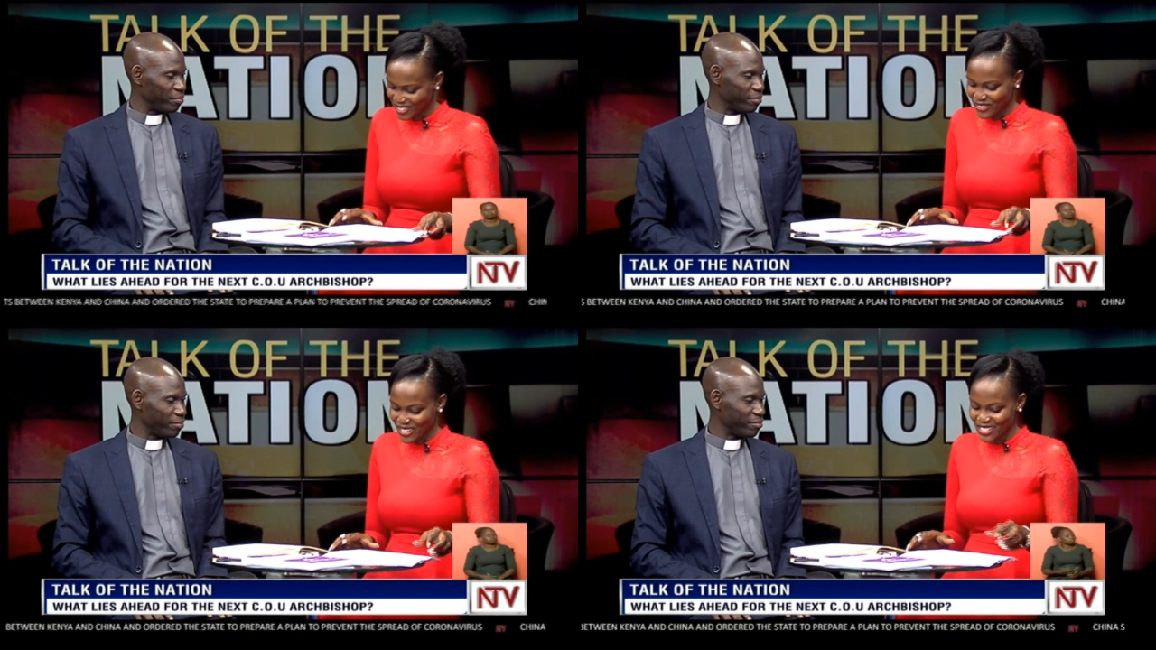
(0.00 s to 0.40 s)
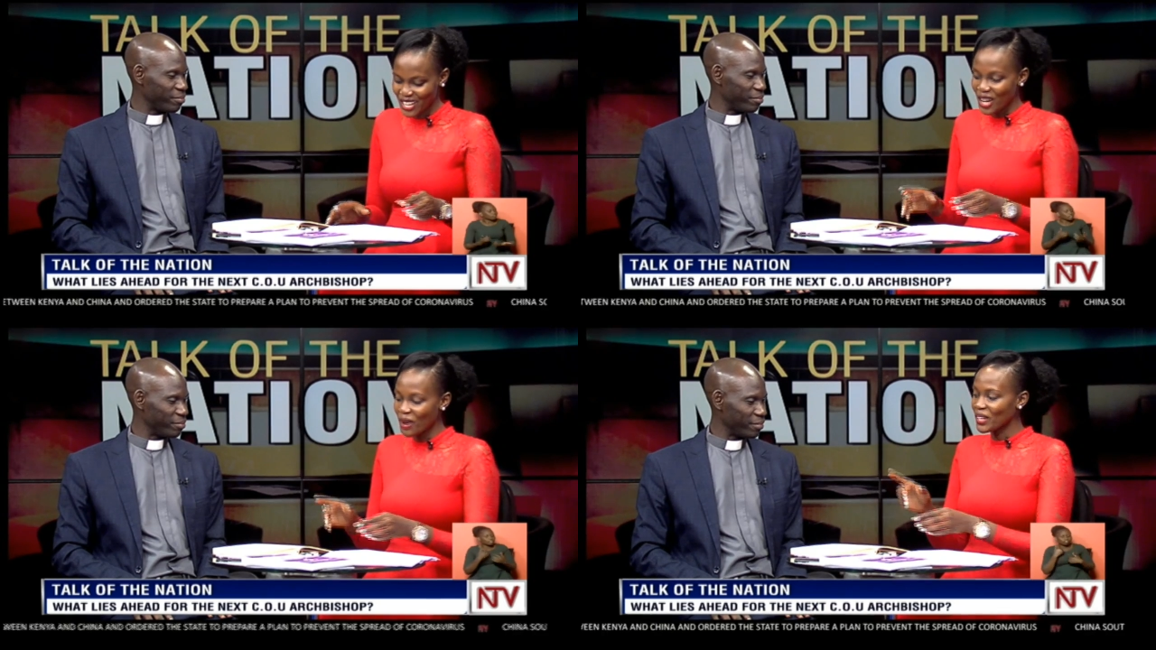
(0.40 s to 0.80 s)
Speaker 1: interesting,
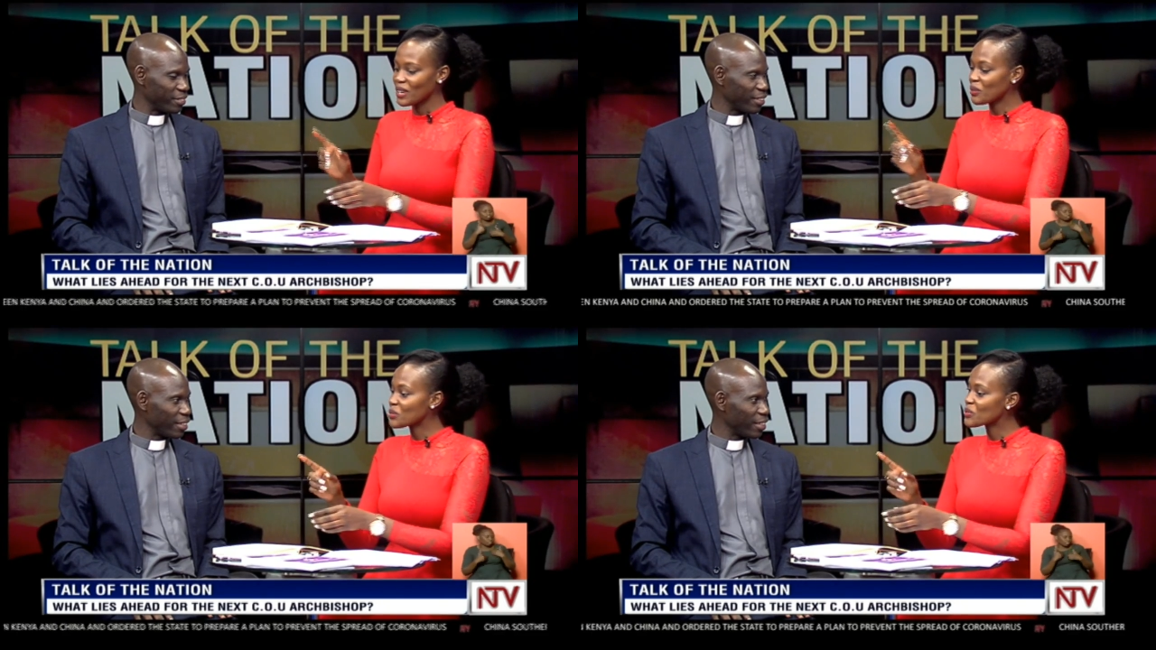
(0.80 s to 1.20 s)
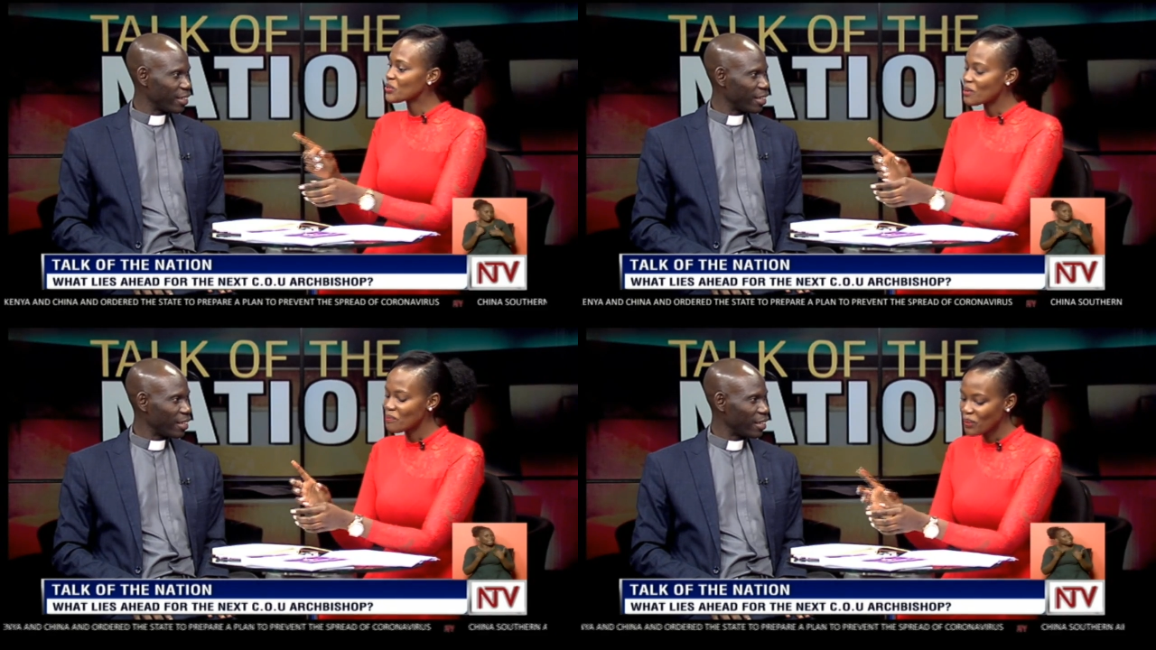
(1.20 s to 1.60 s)
Dr. Grace. Mm.
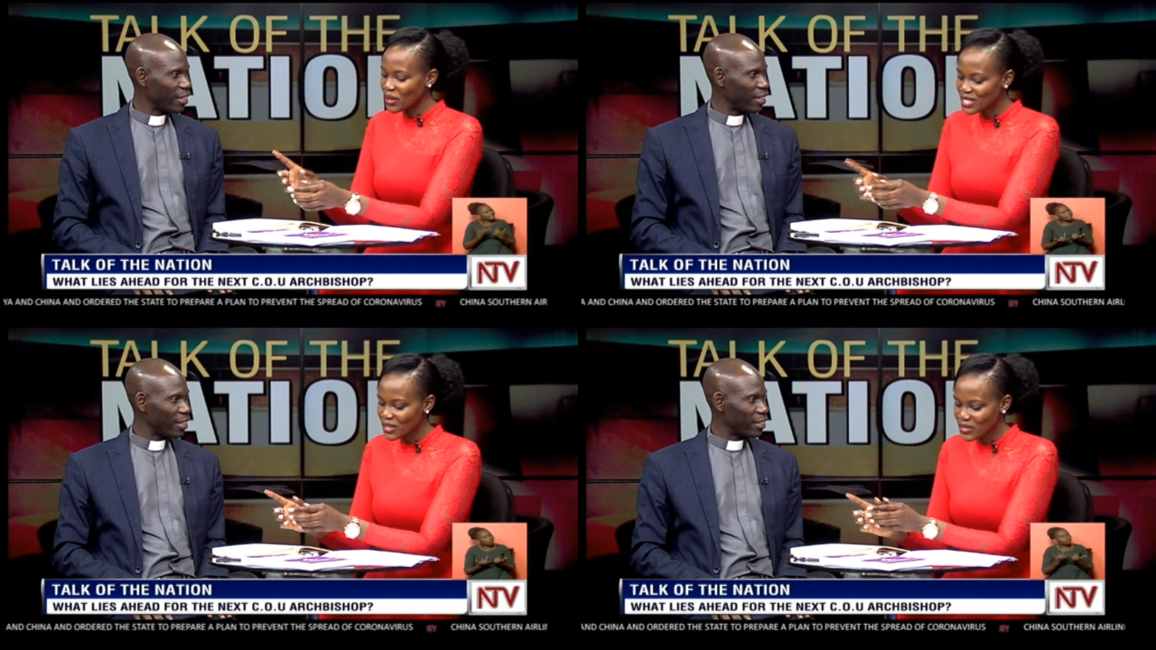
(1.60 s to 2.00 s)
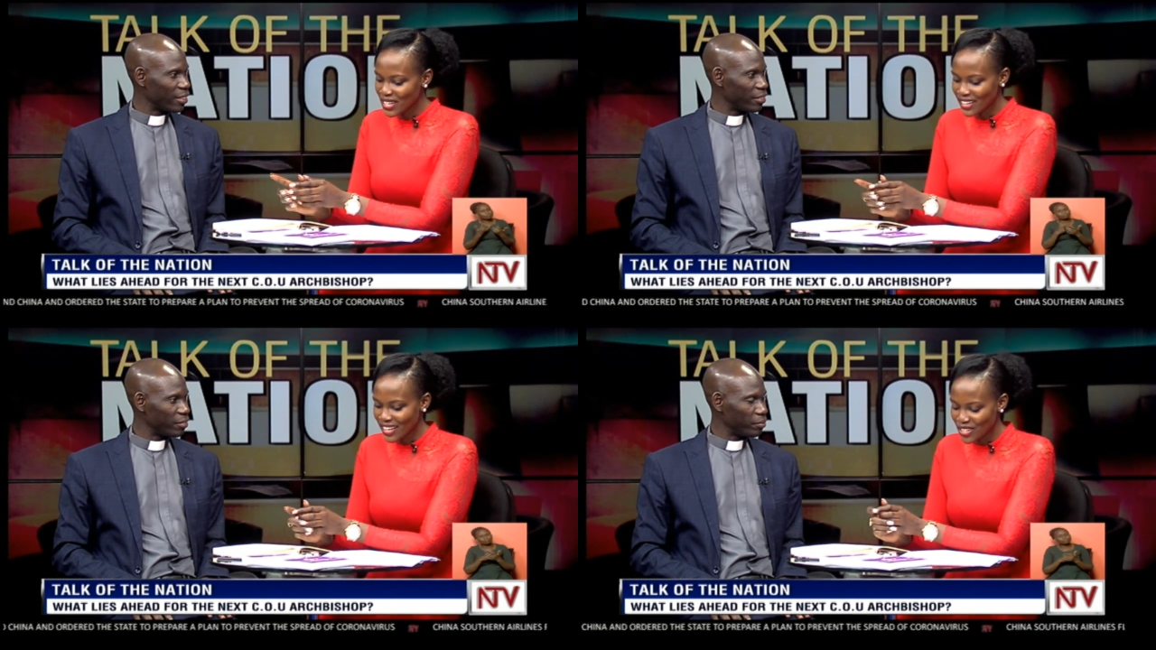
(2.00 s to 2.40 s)
Well, I'll also
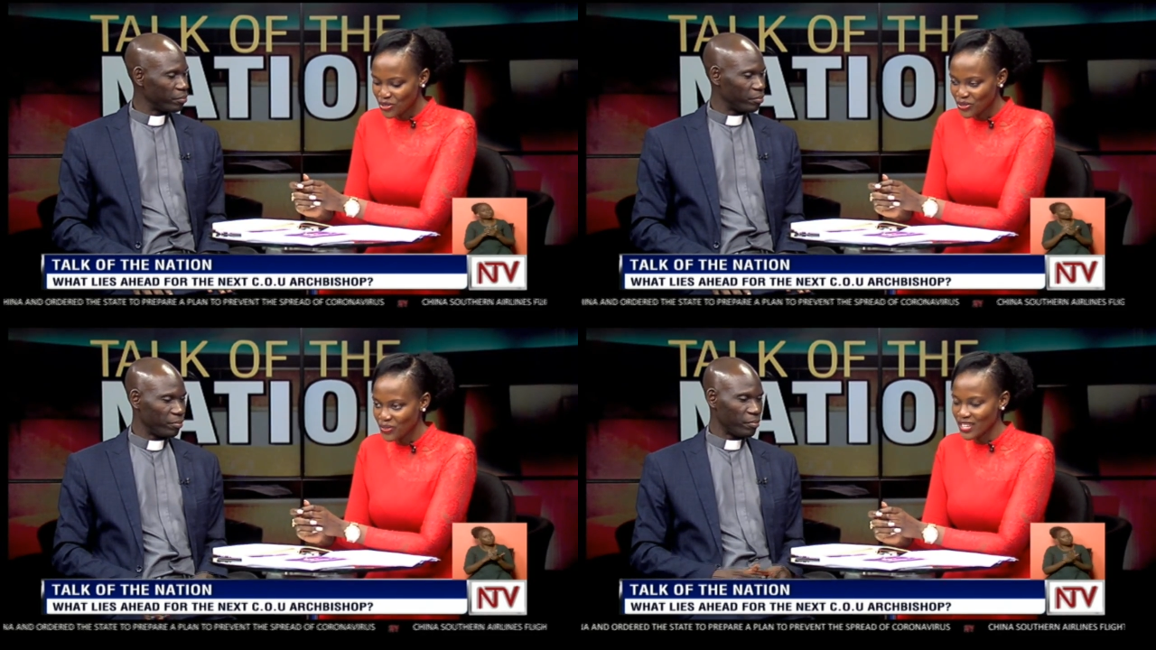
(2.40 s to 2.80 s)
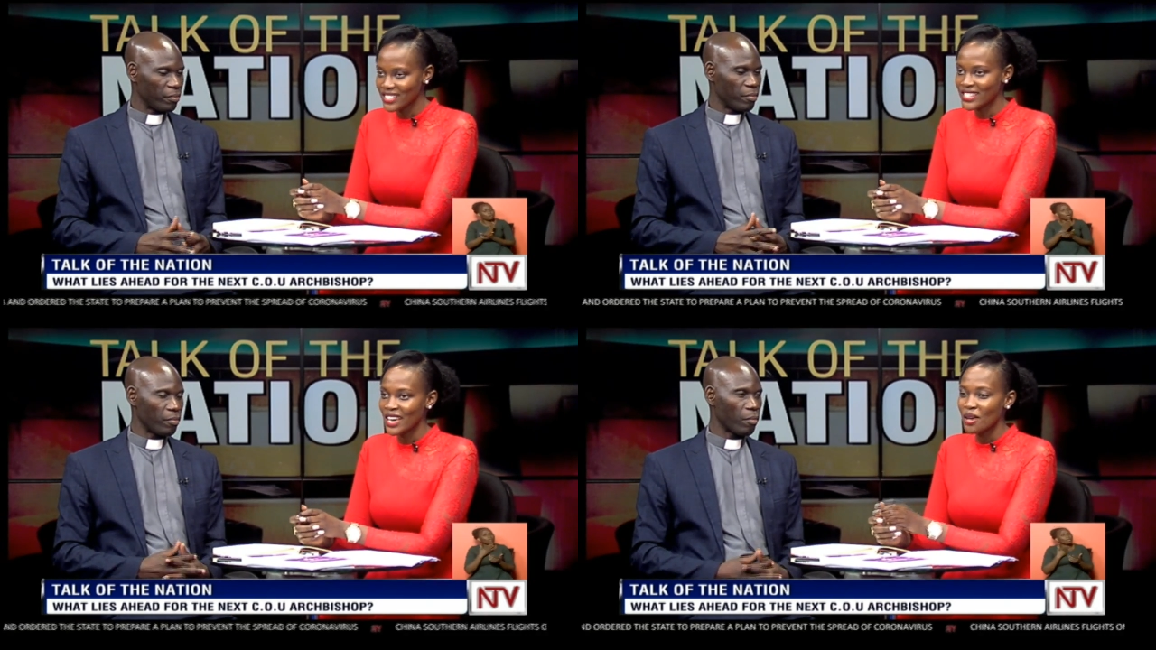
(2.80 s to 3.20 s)
point out an
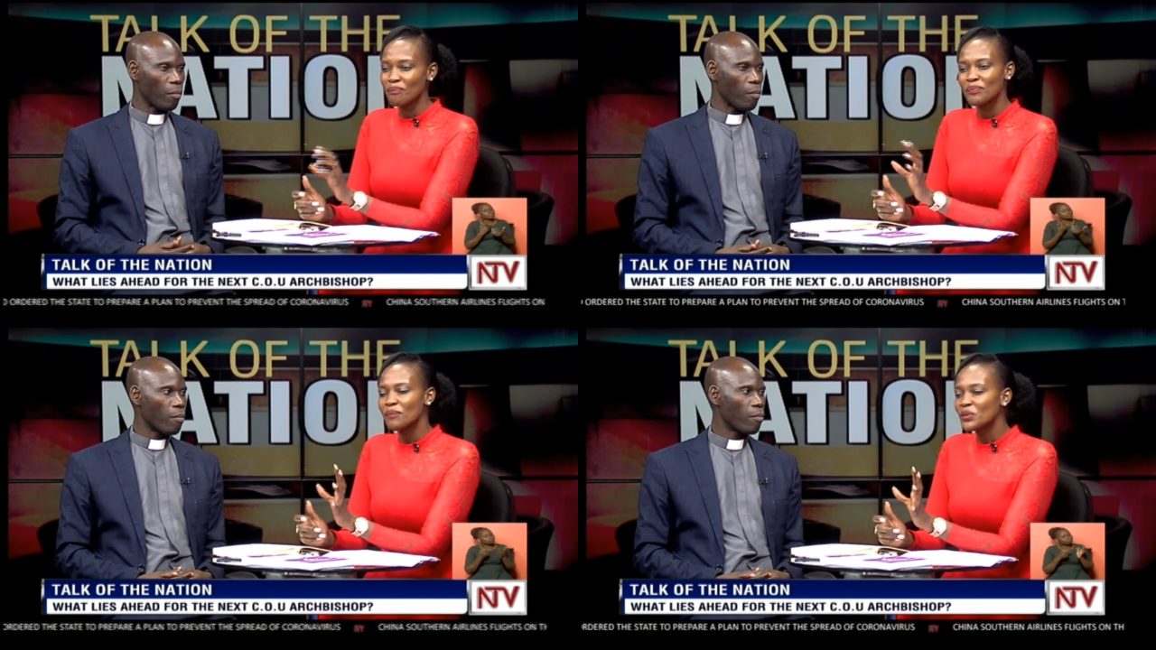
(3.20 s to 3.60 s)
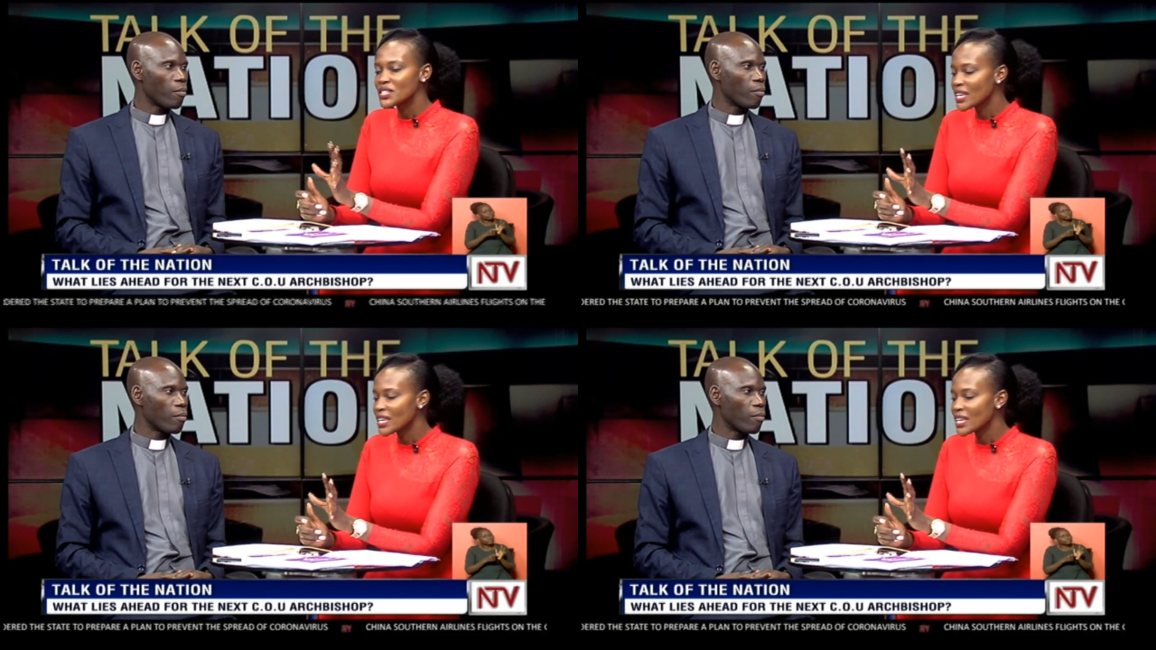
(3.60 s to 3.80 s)
issue that mm.